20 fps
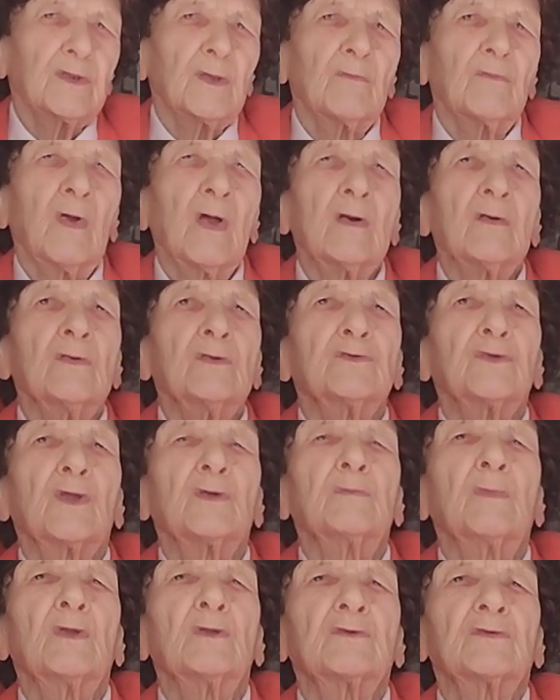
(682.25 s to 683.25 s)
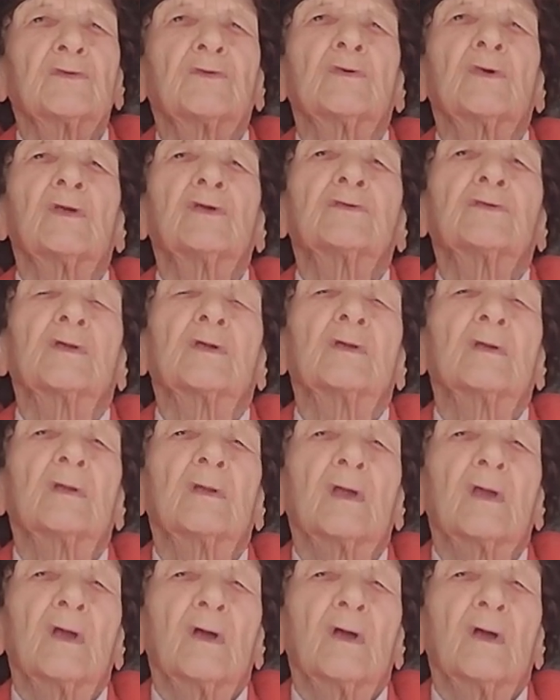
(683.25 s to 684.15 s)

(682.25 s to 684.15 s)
the Veterans Administration,